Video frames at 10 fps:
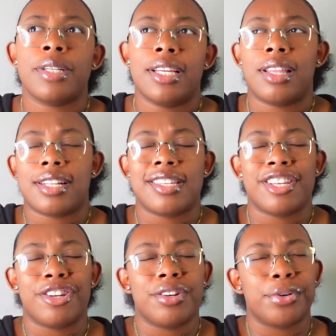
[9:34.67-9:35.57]
they like take
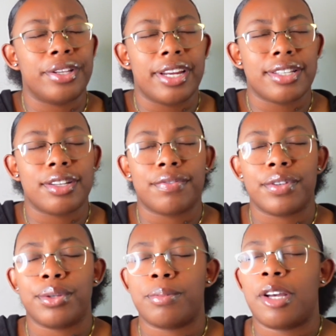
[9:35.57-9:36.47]
care of all of that stuff for
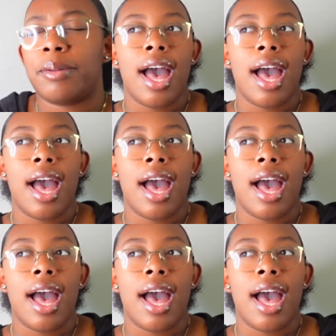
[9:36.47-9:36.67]
you. But